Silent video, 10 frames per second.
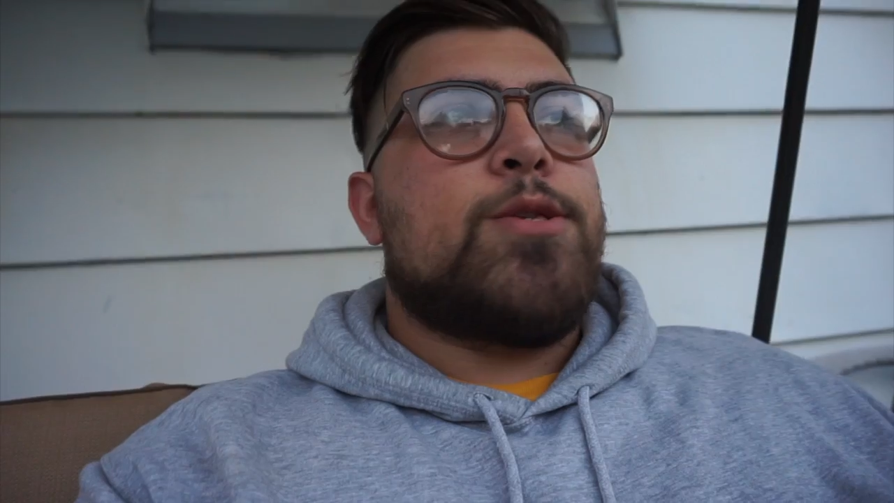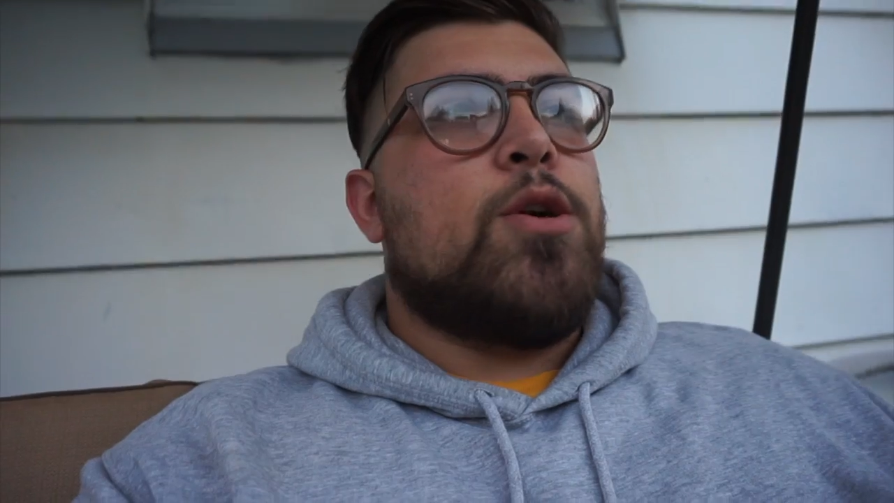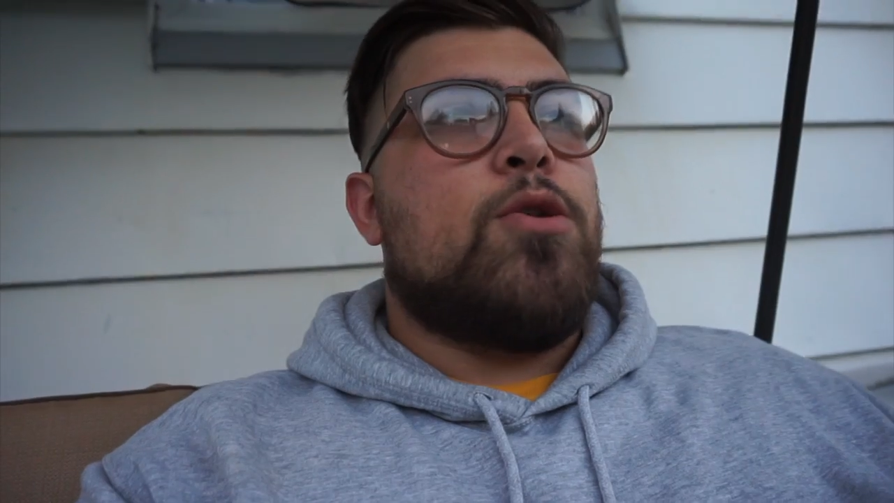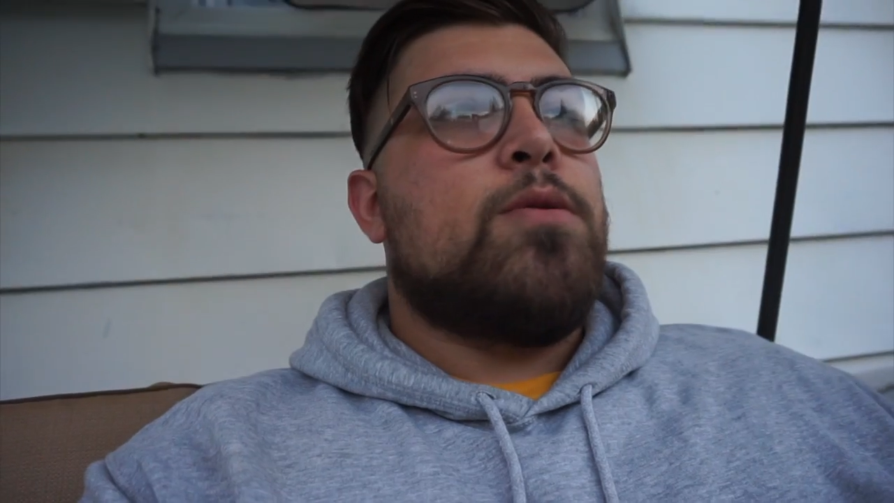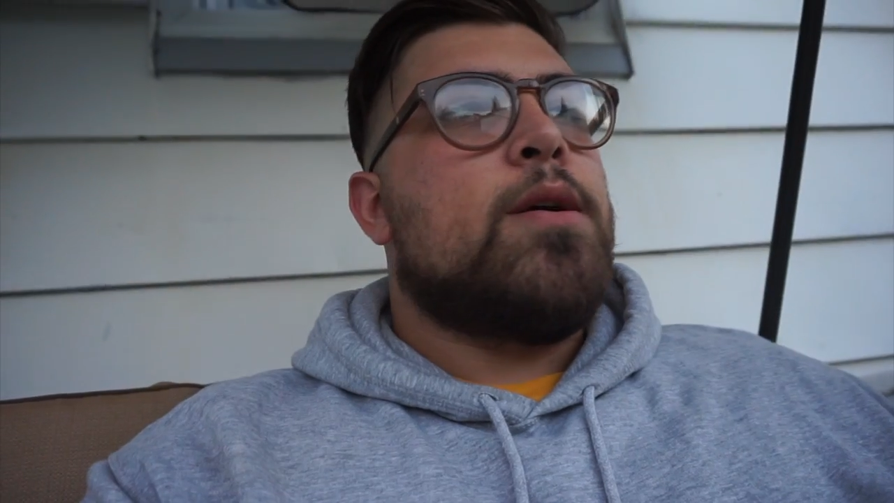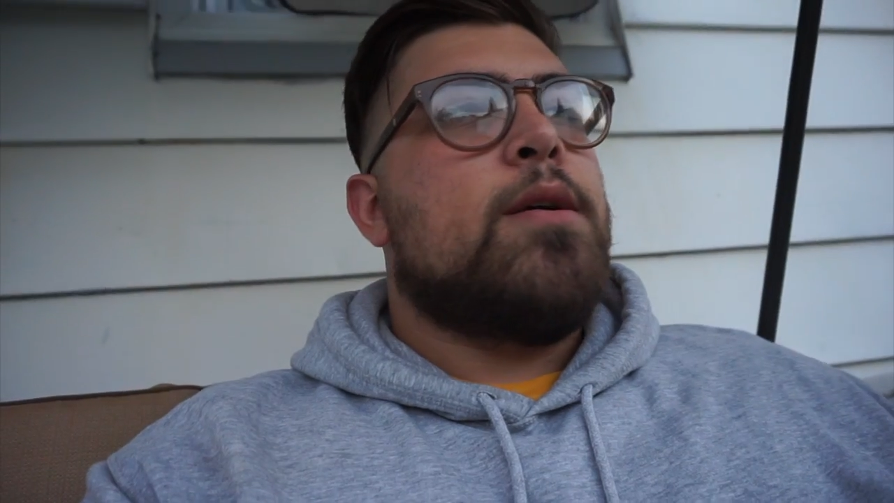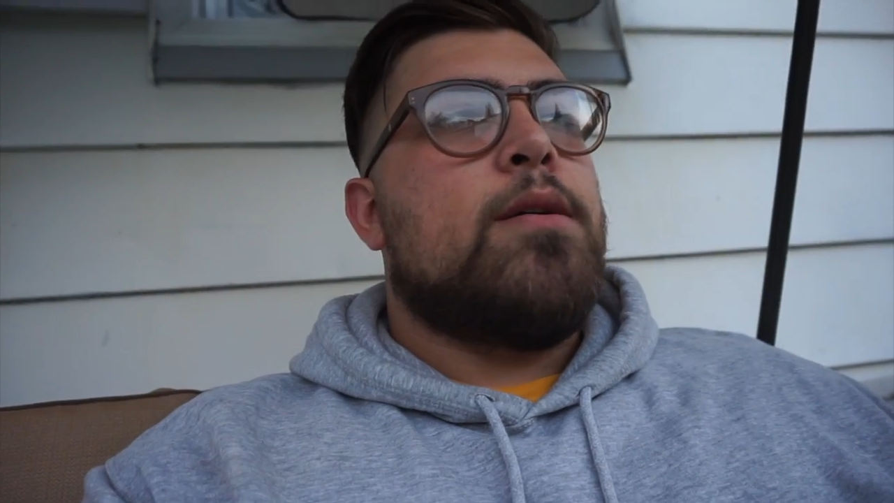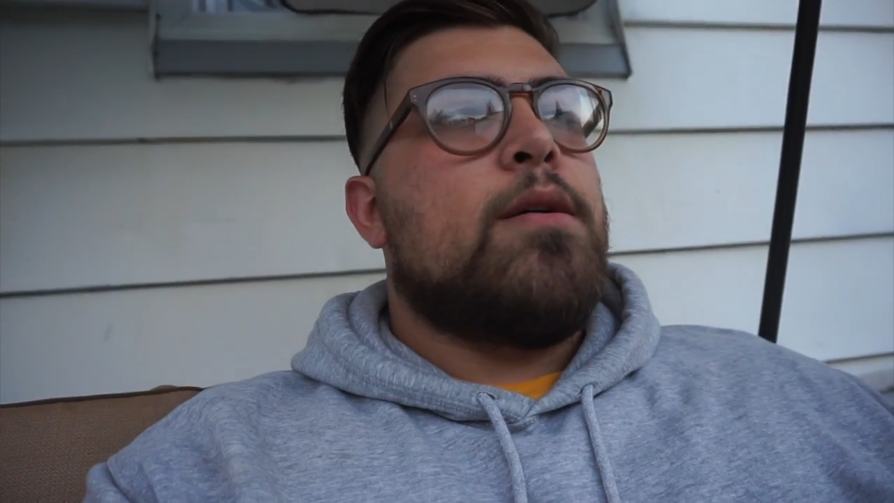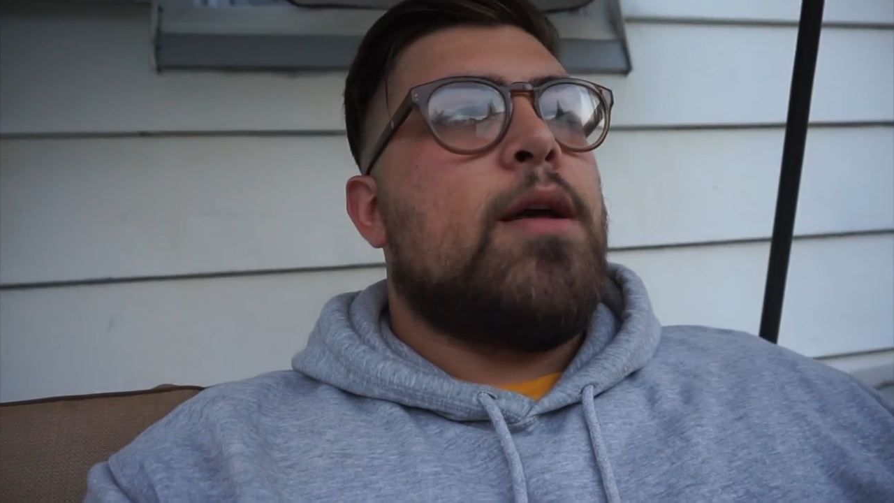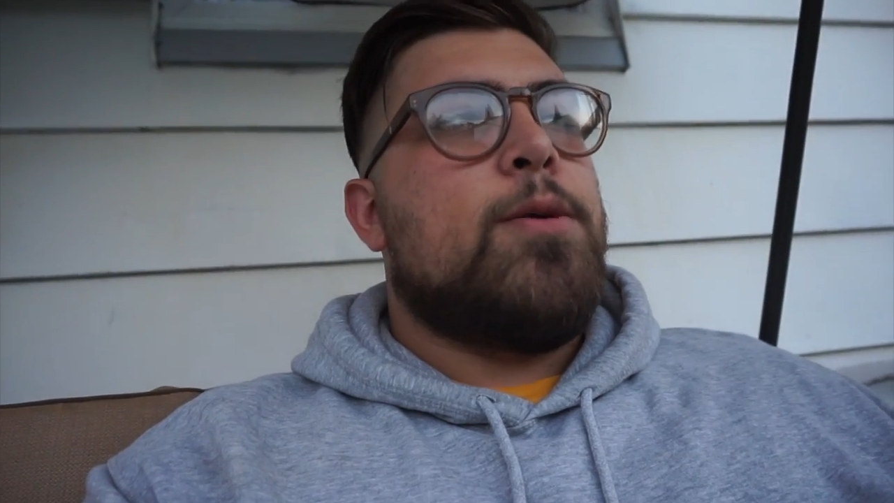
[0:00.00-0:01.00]
So
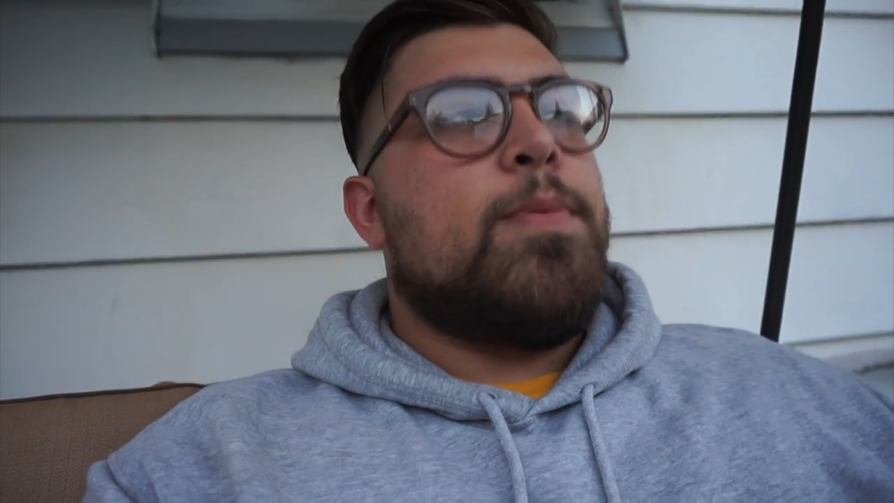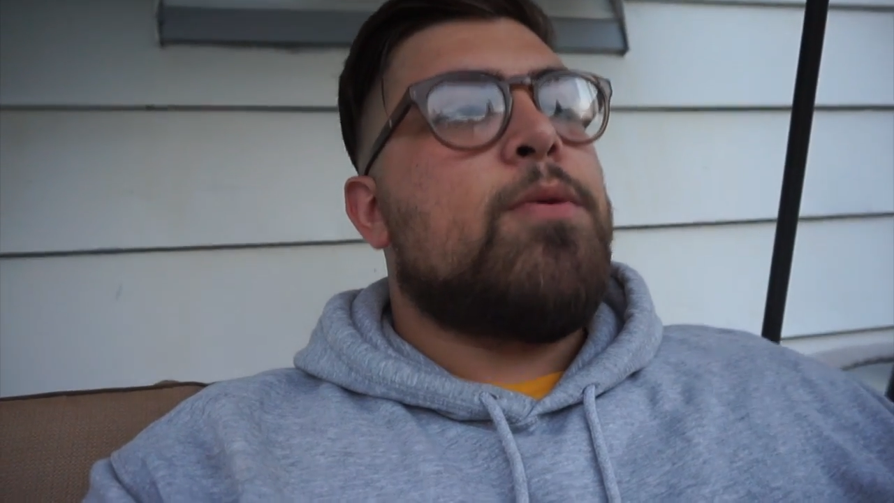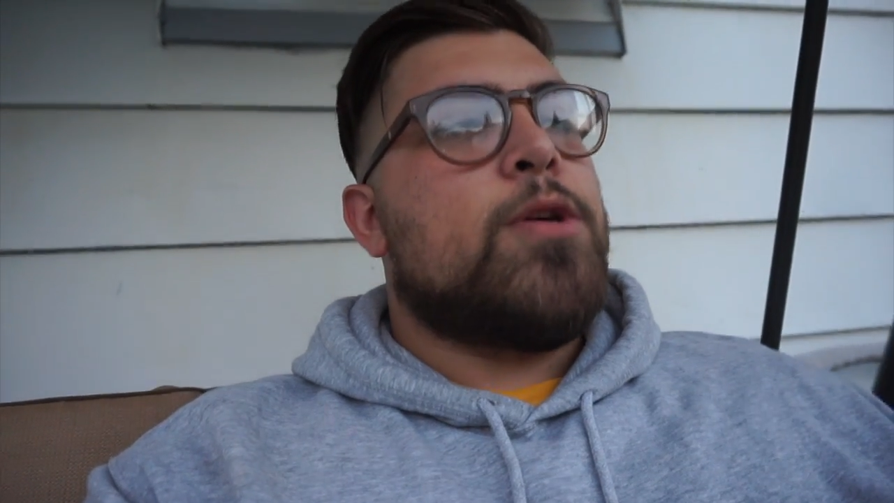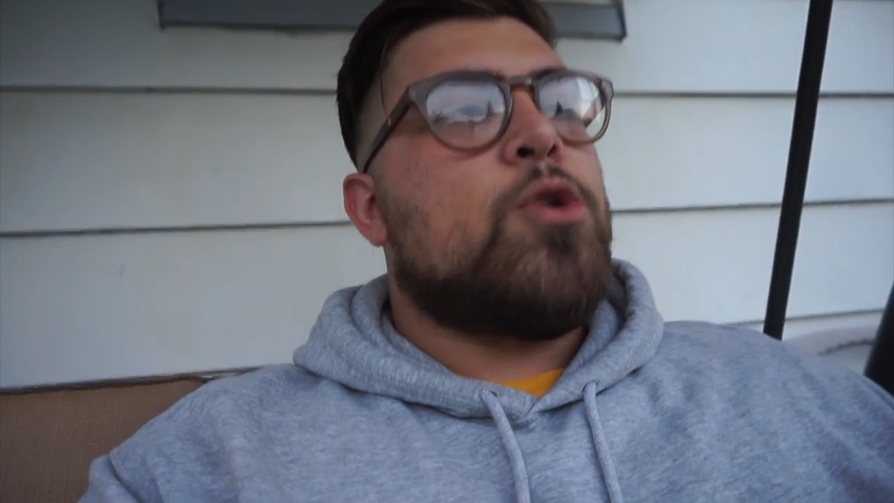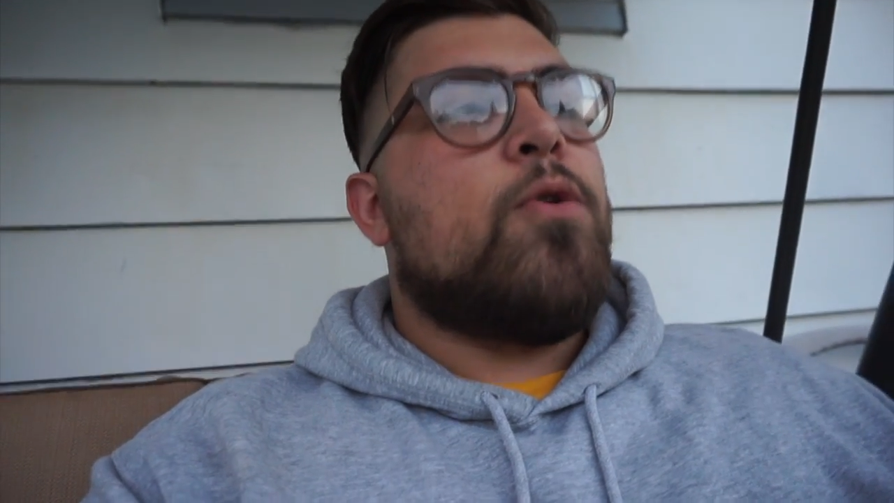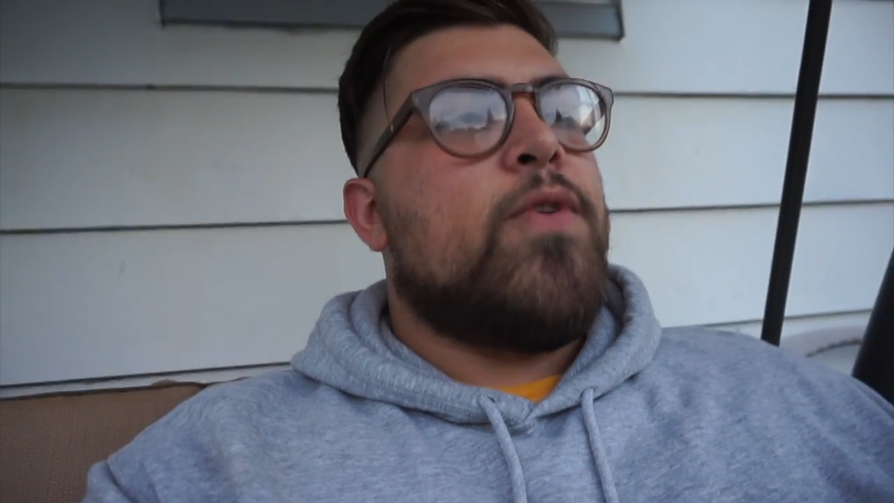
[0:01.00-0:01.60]
it'd be really cool